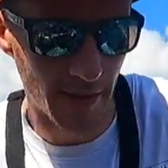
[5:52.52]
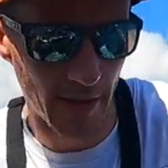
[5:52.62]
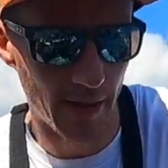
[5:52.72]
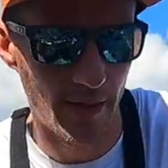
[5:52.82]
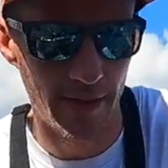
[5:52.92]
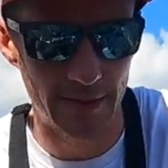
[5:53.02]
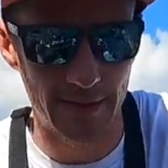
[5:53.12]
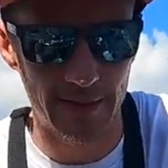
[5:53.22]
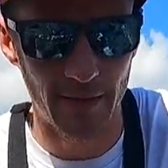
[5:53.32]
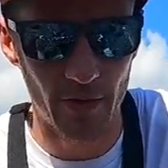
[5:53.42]
today is
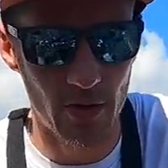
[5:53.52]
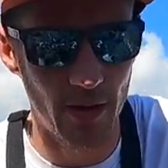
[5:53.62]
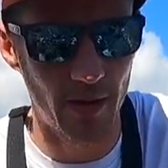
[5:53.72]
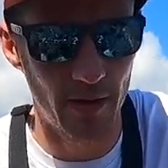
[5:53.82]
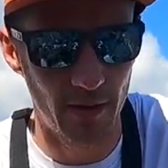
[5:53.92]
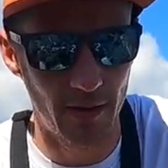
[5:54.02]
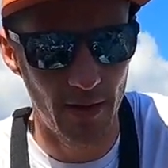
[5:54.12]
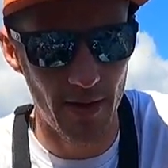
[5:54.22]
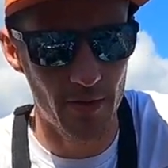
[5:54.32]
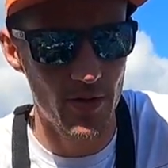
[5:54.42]
a Savage Gear
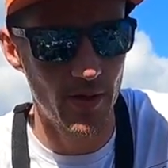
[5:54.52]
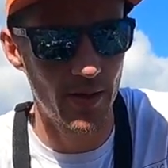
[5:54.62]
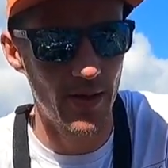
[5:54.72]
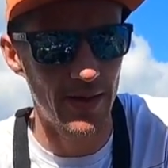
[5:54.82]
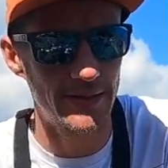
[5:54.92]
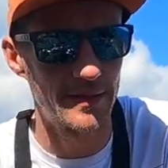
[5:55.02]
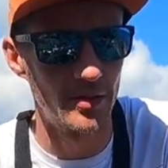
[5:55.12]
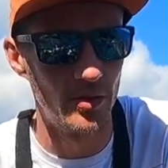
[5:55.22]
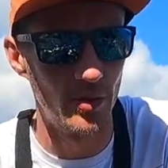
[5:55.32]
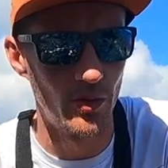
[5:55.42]

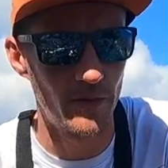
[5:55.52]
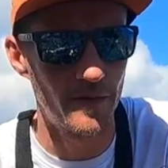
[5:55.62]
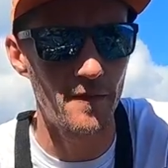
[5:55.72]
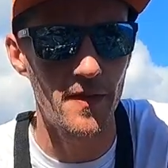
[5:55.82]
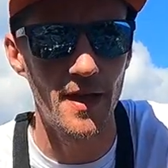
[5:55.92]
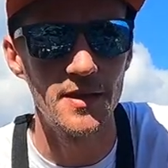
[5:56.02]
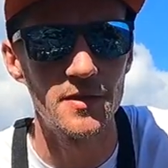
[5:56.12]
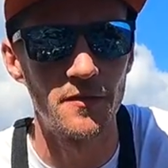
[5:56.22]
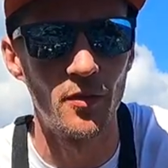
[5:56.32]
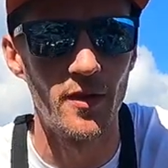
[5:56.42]
SG-S2
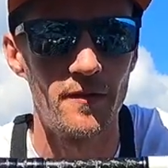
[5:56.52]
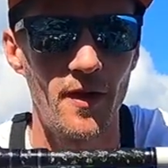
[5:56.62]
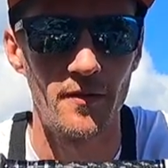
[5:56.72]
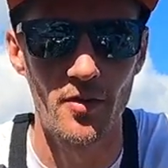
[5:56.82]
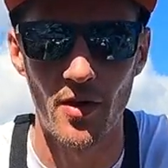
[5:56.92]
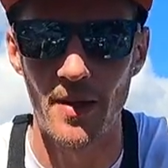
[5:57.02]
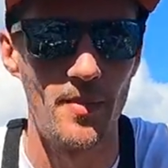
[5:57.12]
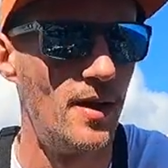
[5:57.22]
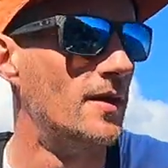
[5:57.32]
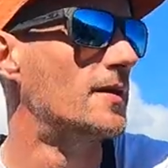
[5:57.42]
15-45
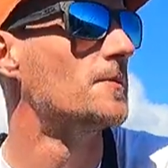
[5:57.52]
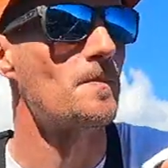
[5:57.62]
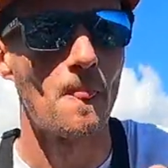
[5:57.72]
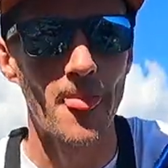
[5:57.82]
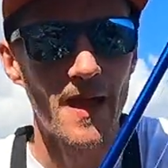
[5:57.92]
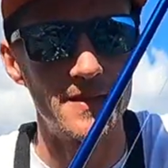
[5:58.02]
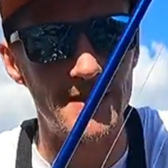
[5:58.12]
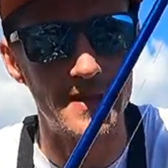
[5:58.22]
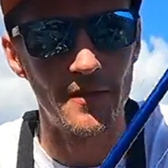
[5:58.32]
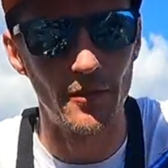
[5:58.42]
gram.
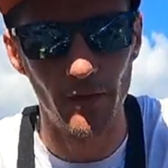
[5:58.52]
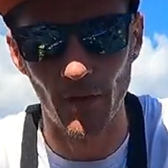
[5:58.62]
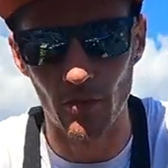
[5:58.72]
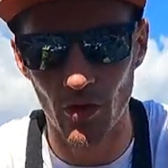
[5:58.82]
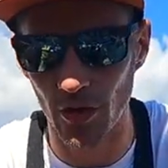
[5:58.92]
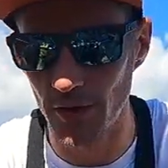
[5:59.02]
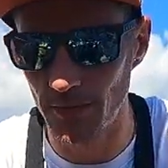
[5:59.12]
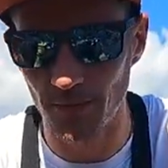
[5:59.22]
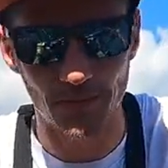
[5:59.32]
It's a 7-foot rod.